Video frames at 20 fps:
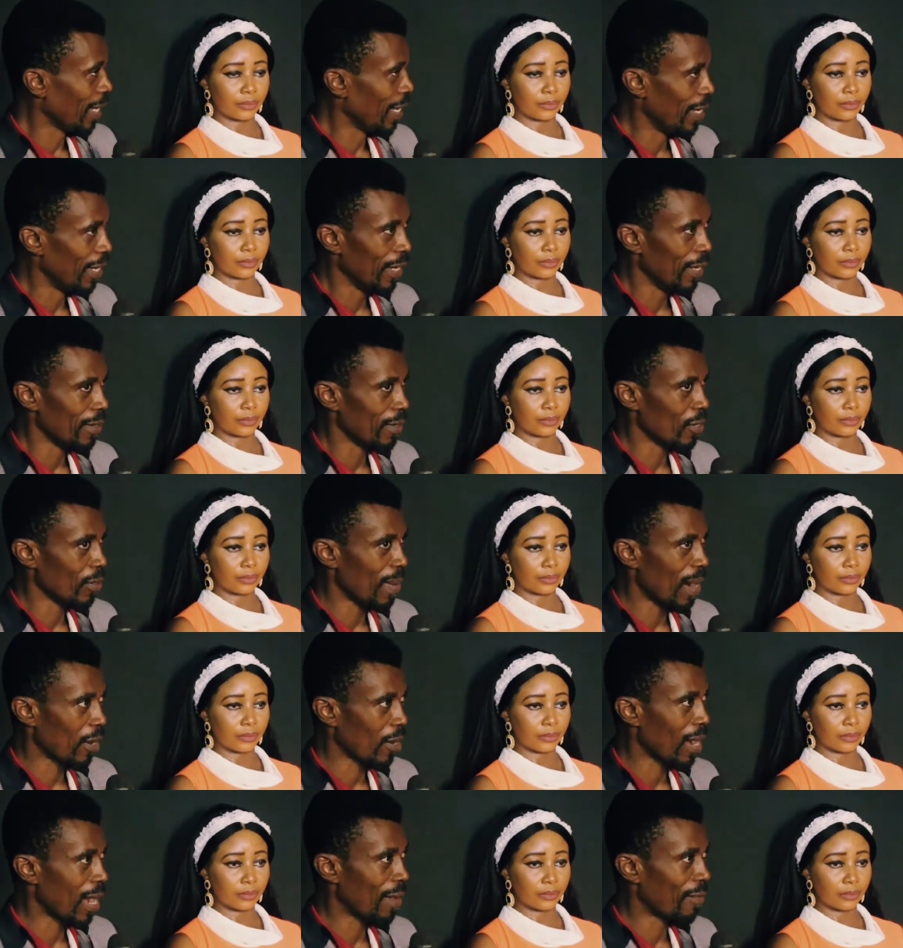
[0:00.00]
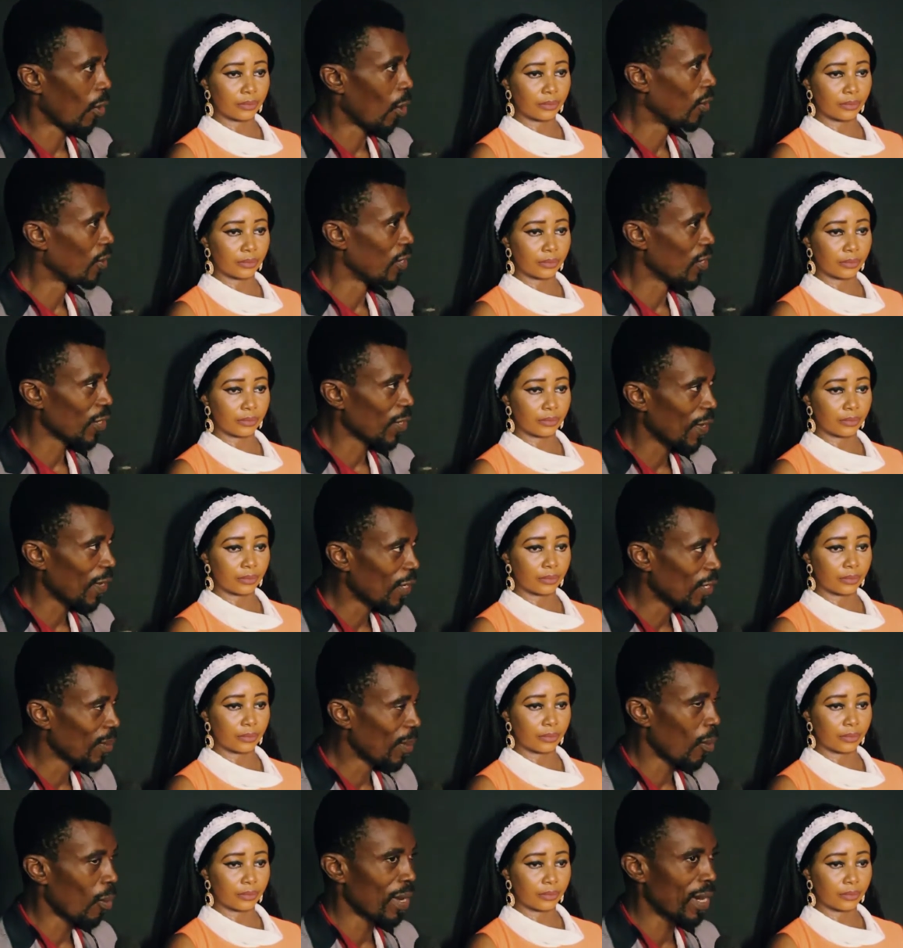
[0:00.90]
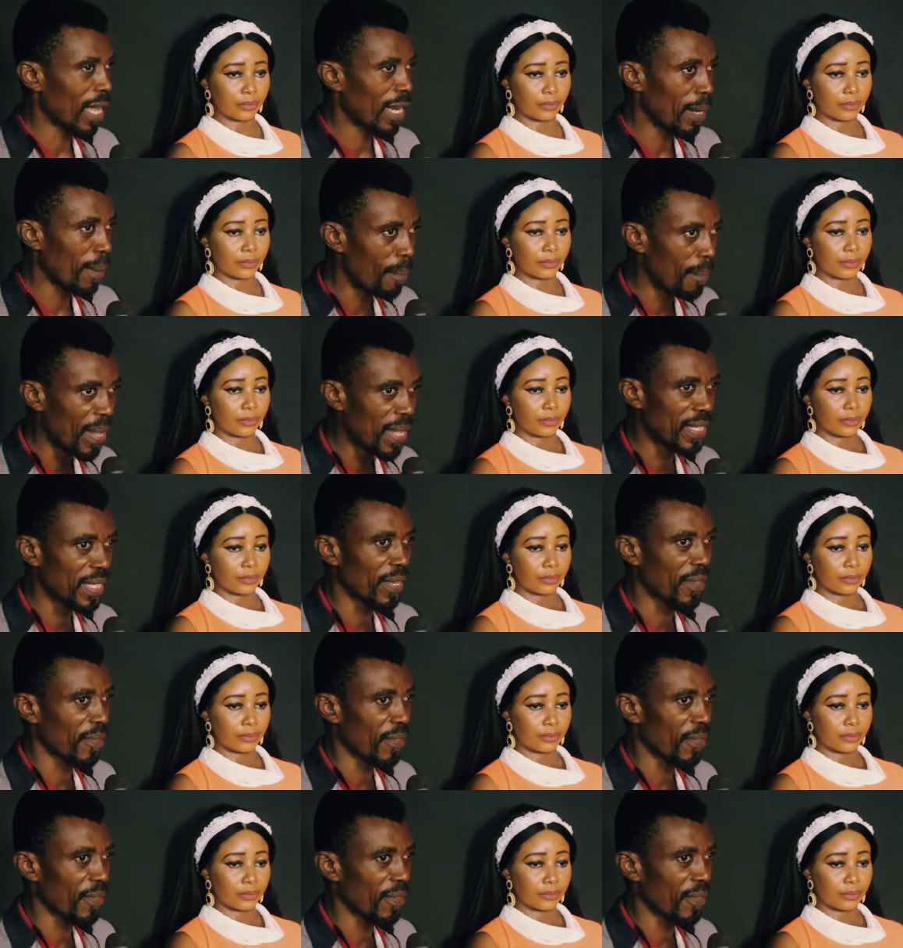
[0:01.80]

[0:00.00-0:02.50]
Speaker 1: Eh, you might not have all the skills, but what are the basic